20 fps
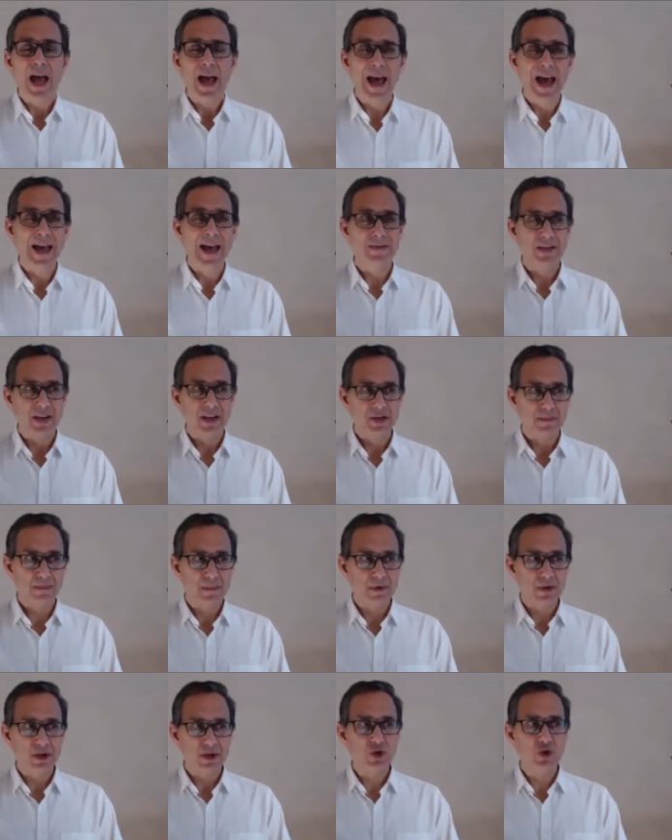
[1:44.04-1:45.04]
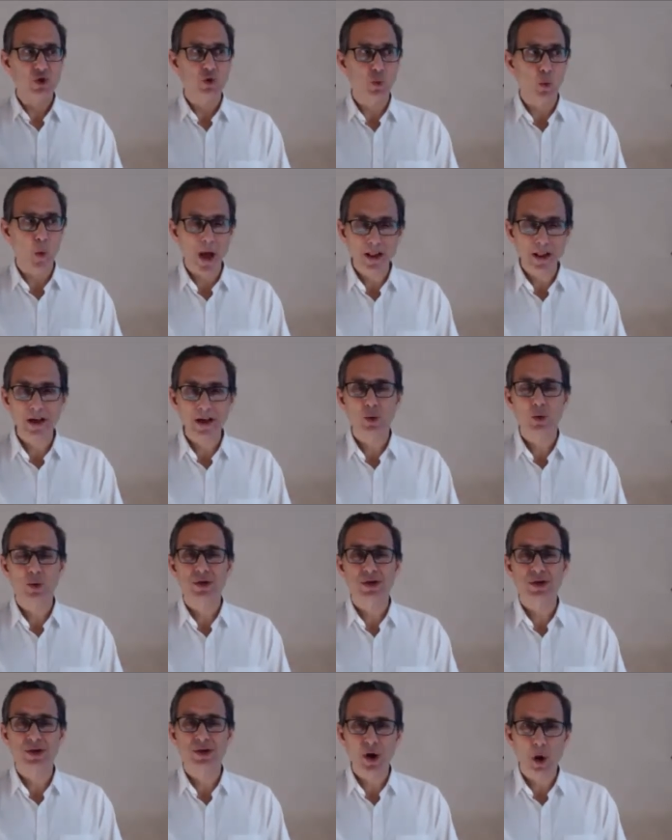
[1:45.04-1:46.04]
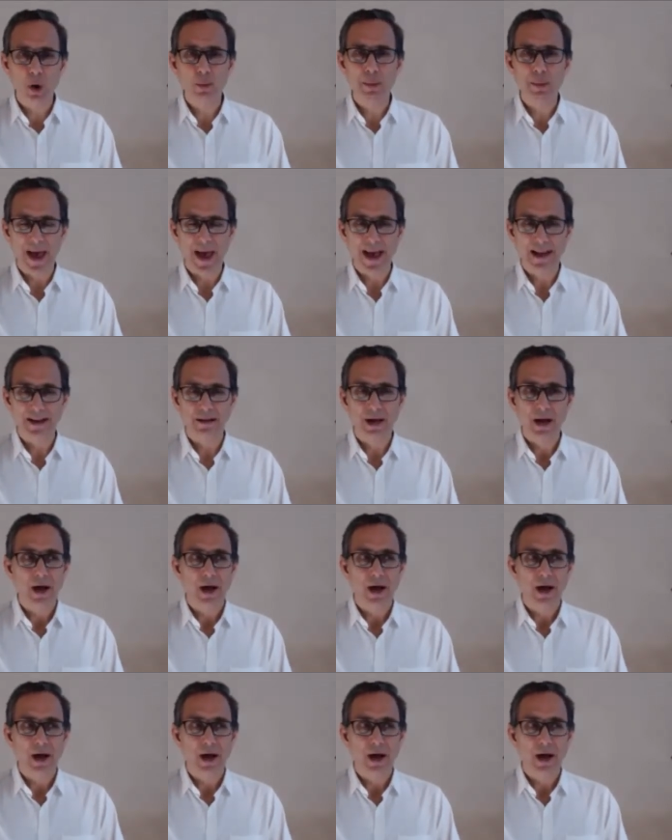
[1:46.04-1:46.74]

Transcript: And the, the swelling was so bad,